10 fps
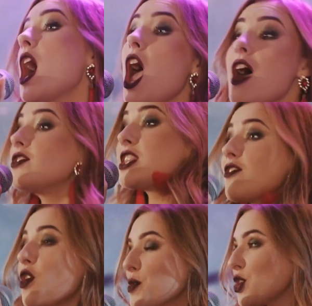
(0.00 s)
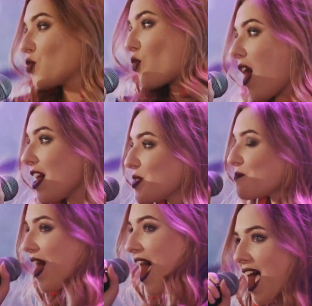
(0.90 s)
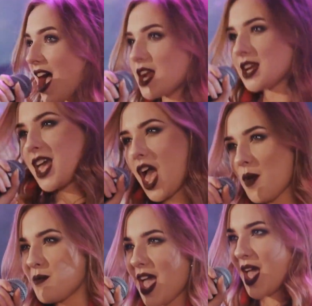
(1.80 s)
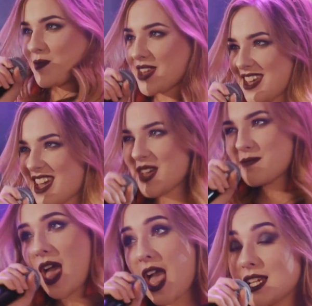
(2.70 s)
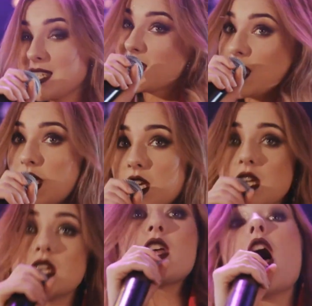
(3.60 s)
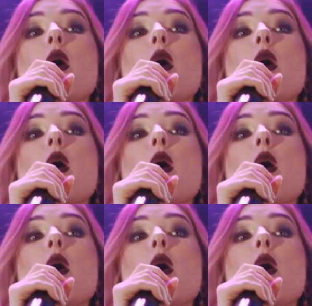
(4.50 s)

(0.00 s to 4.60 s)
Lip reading: Take, for example, the story of a famous musician. To the public,